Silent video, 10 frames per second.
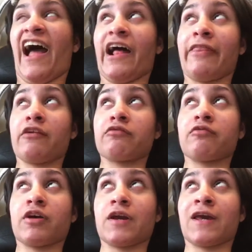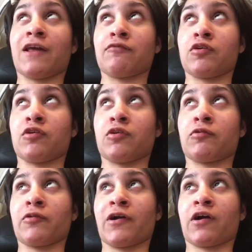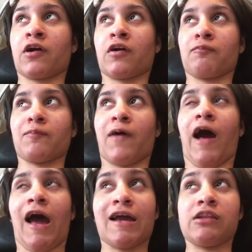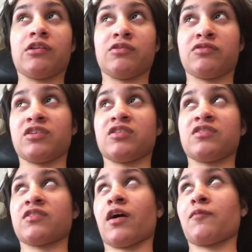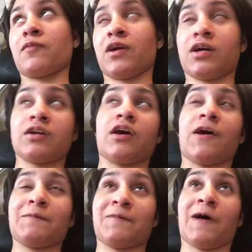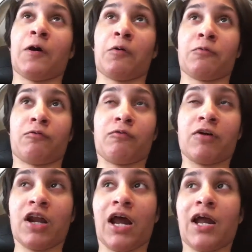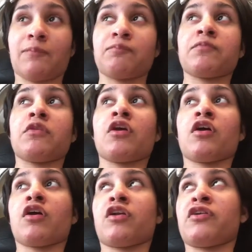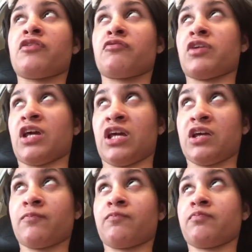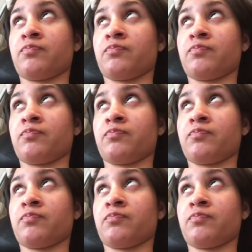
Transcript: I just want to give you a quick behind the scenes update about what I'm doing.